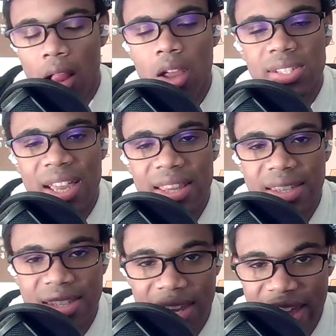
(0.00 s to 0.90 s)
alongside
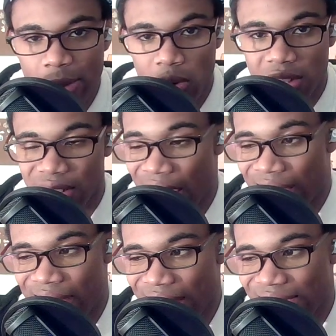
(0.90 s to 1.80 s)
this kid, which I
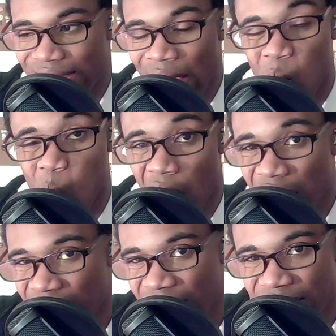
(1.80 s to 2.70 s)
guess they
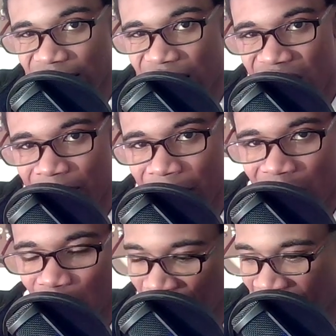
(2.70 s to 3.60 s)
wanted us to care
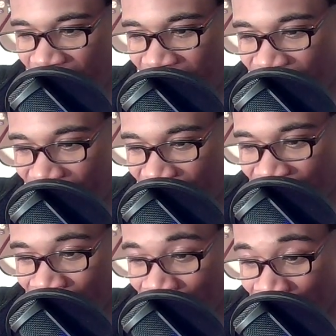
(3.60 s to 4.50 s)
about, but at the
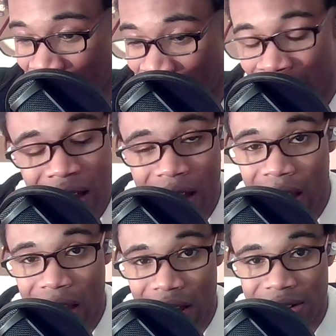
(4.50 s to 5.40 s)
end of the day,
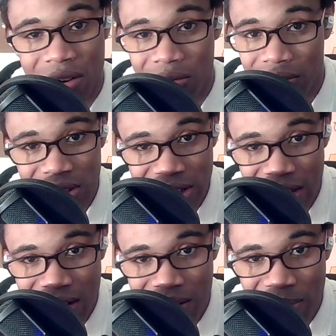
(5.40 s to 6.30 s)
I don't really
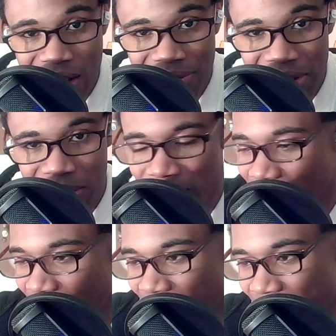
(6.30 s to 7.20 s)
care about them.
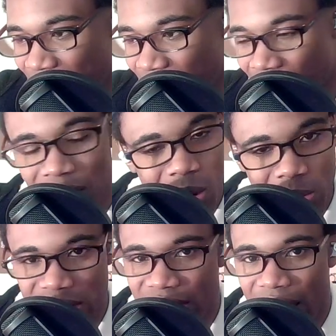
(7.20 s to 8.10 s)
Like, I get they're
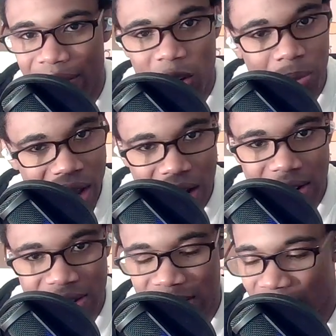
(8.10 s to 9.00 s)
homeless, they have no
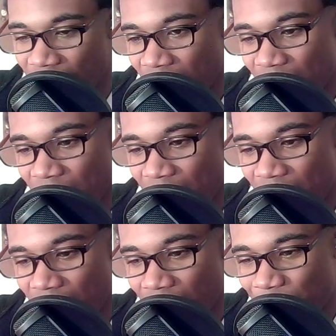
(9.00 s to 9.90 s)
parents,
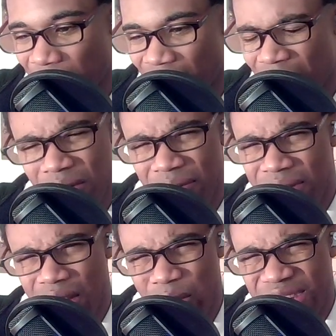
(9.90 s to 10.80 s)
but I don't
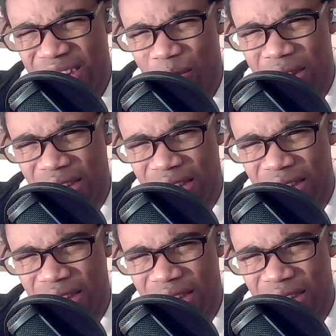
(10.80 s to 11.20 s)
even think we see them in the